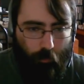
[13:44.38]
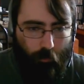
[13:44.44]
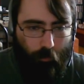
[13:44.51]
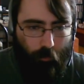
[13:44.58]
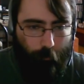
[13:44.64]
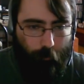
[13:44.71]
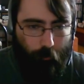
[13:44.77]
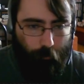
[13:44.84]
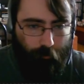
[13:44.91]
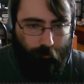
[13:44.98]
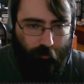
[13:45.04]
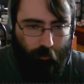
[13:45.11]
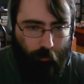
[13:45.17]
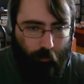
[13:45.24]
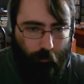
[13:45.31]
The
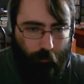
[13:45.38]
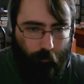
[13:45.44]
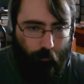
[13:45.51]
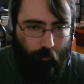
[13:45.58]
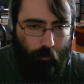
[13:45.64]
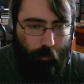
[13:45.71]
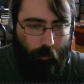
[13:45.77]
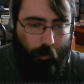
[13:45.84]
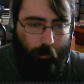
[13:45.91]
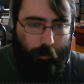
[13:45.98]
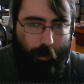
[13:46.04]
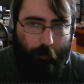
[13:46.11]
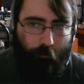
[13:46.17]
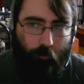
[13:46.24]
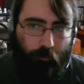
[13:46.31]
brewski.
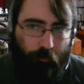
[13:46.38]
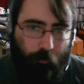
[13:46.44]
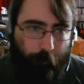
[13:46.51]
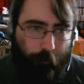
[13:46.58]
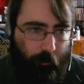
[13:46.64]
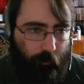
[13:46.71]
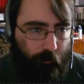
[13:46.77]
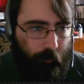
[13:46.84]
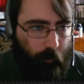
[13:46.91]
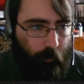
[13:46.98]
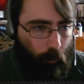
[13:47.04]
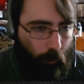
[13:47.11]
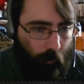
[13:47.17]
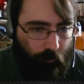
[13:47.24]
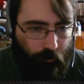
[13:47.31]
Now there should be a
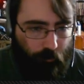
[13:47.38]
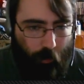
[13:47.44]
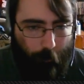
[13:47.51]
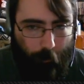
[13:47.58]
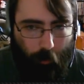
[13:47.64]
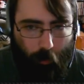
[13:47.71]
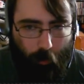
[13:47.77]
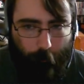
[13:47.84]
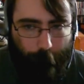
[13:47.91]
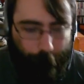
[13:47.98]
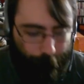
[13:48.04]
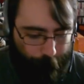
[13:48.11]
dinner rush coming up.